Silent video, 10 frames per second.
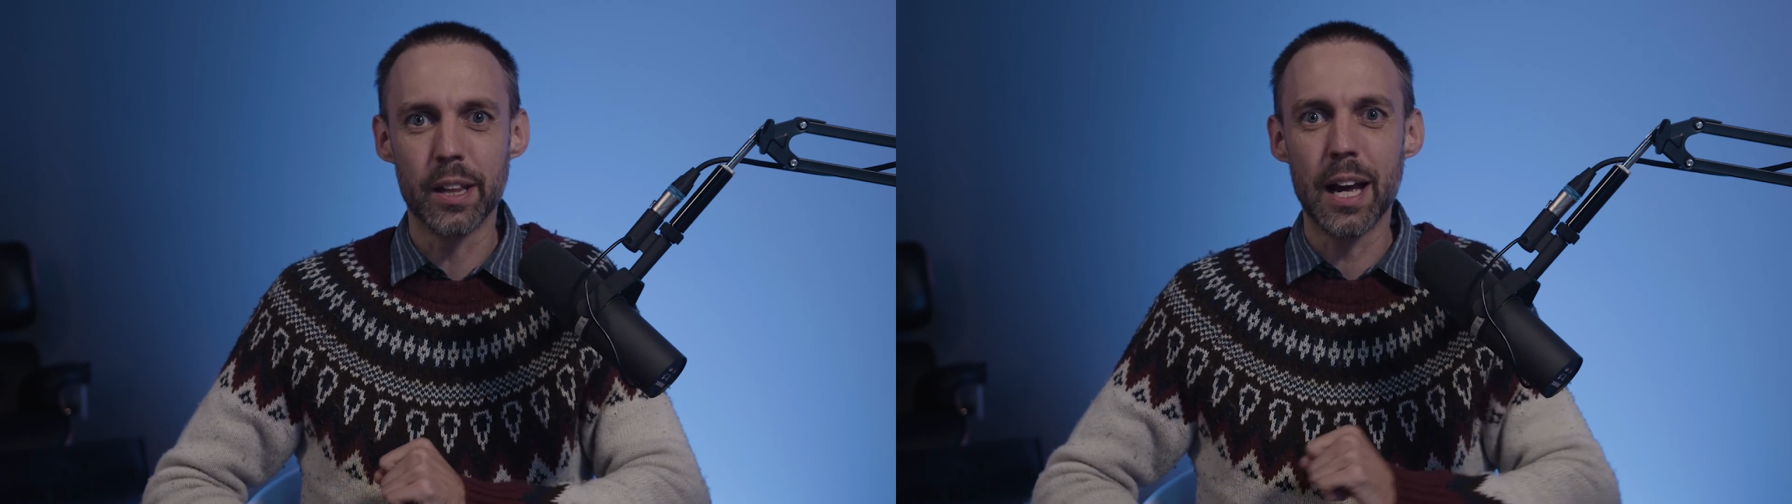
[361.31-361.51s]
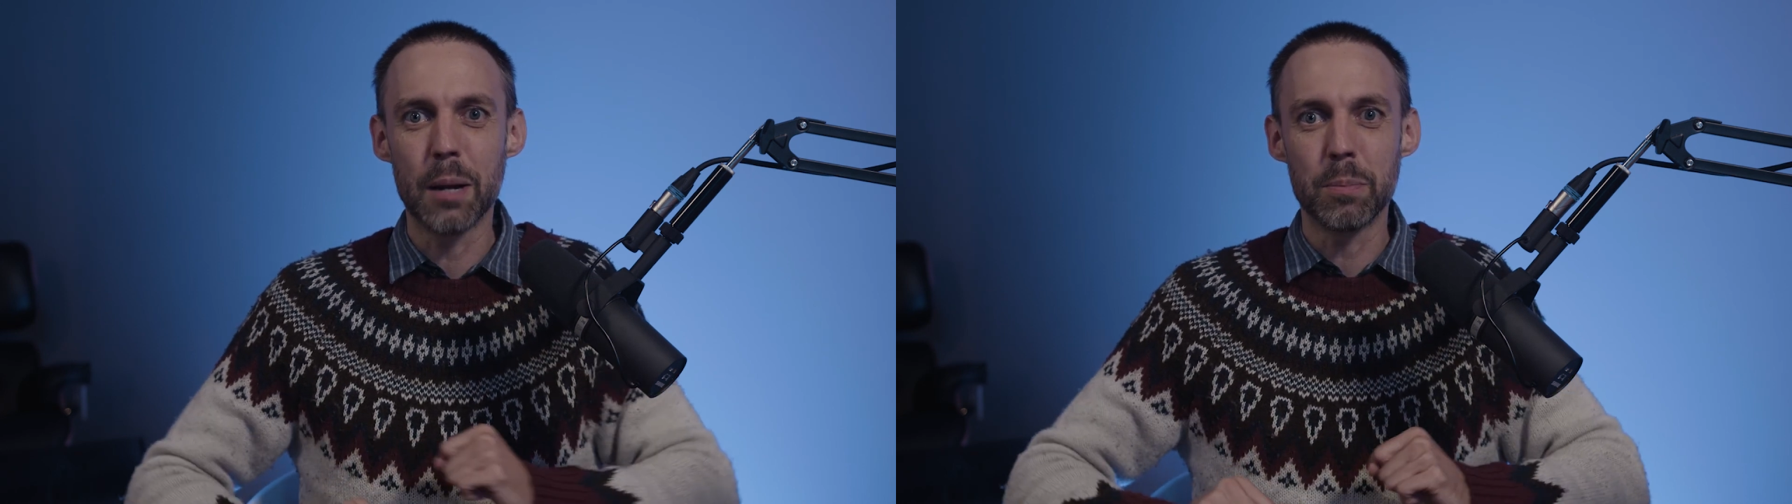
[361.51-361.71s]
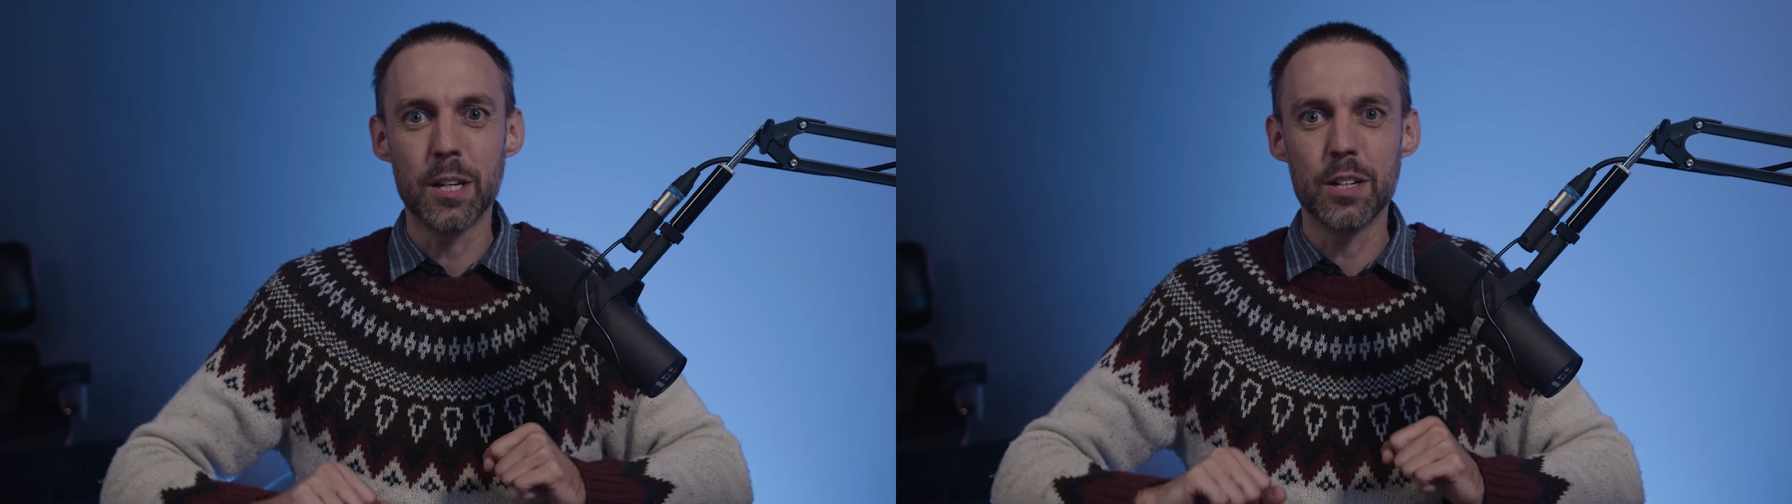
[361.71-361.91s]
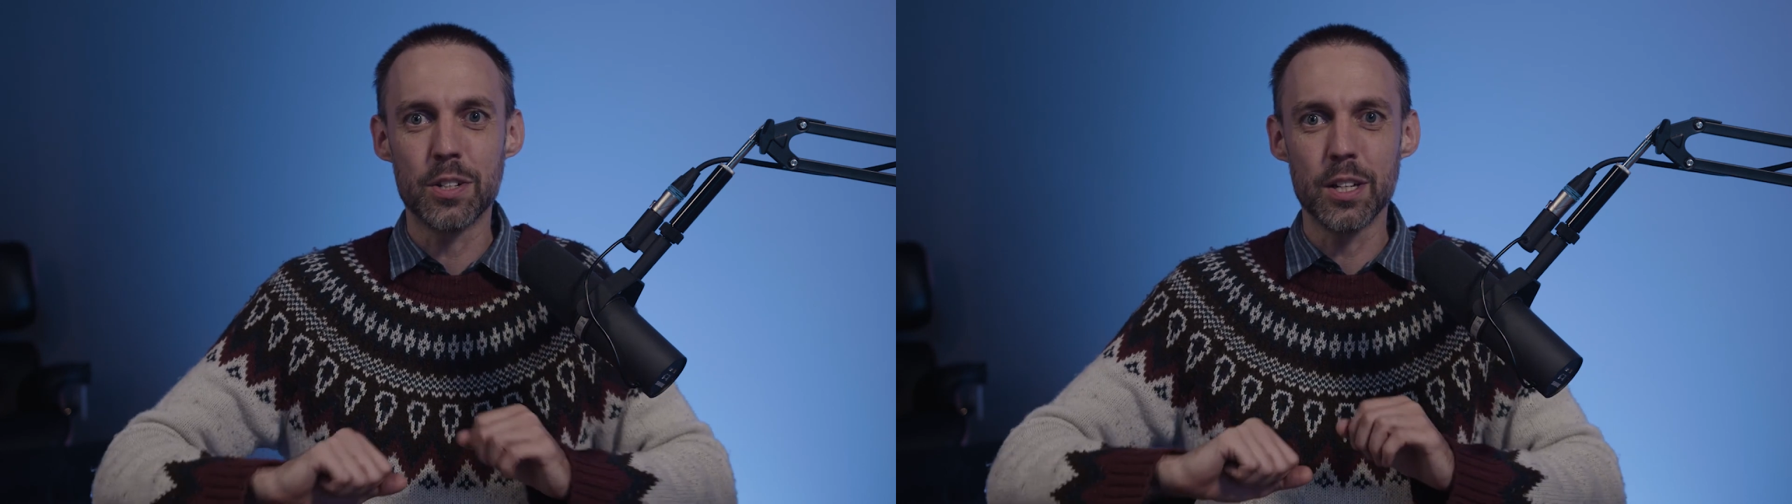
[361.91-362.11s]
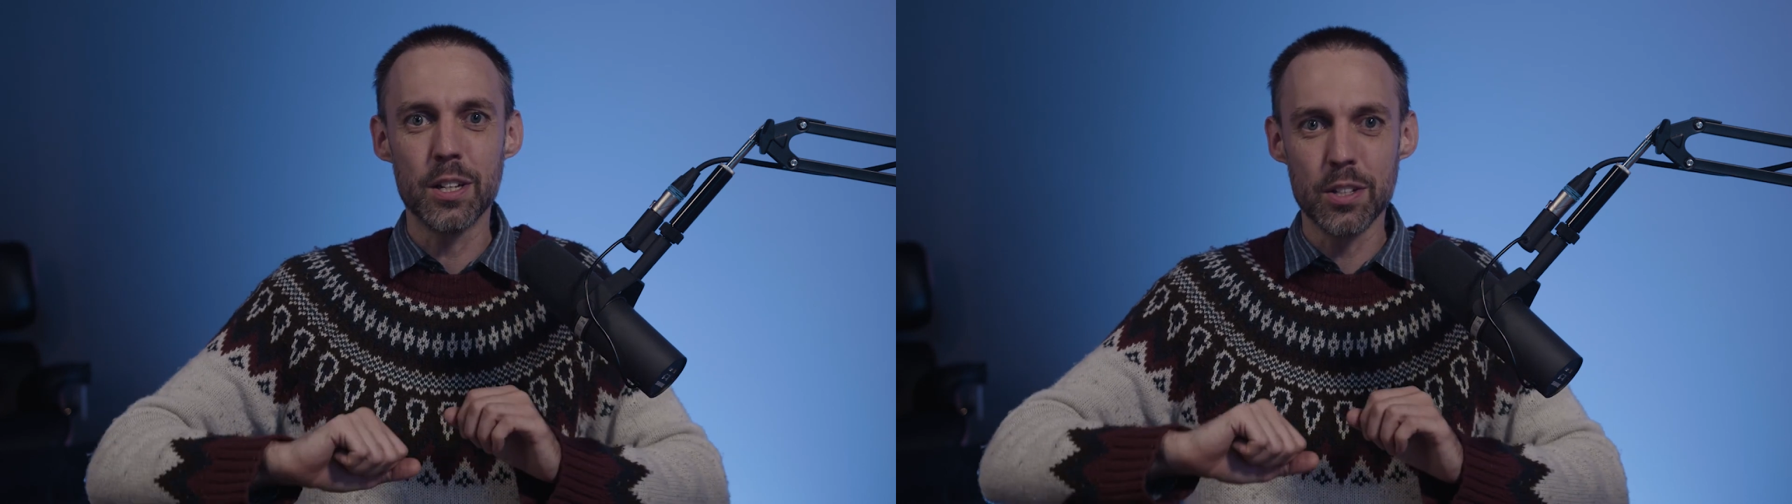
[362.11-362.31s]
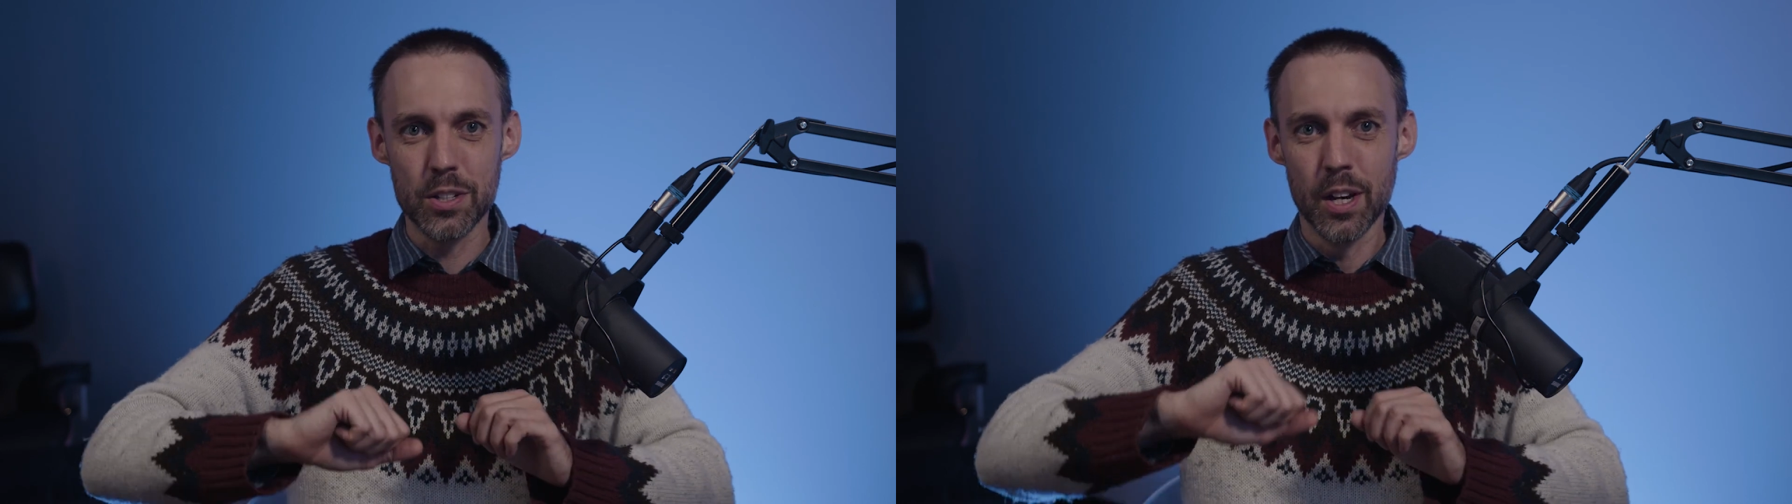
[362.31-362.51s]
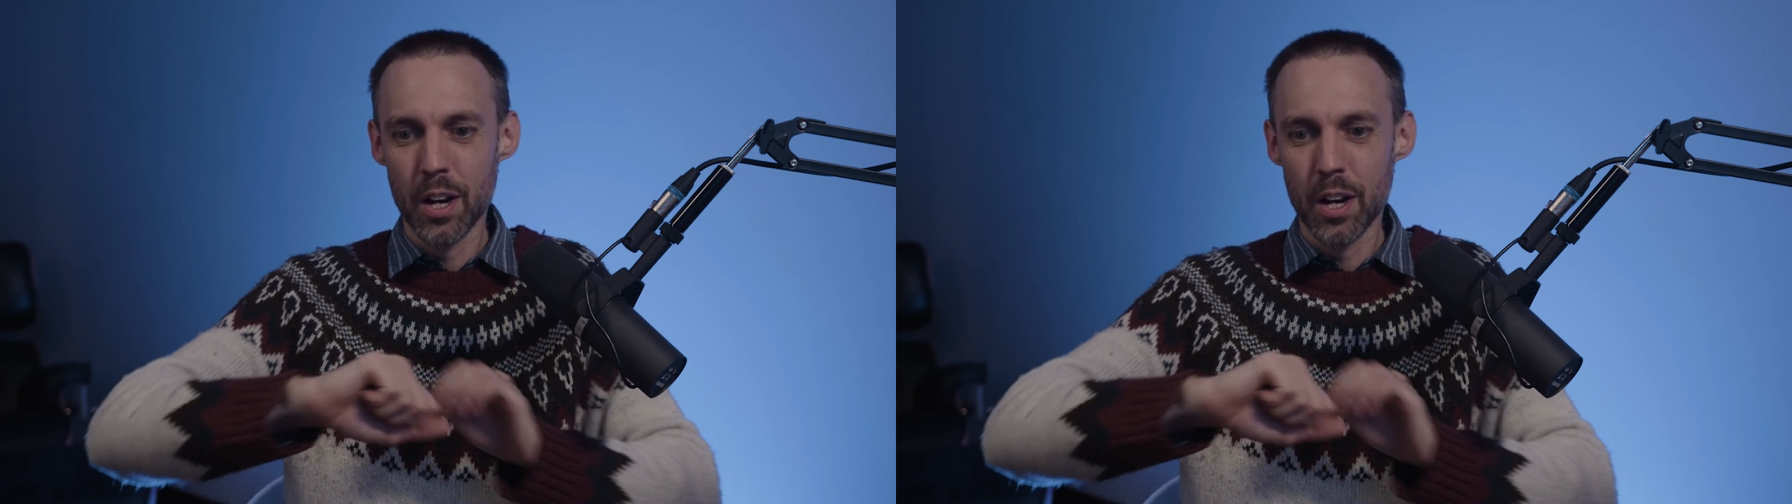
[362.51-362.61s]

and that piece is,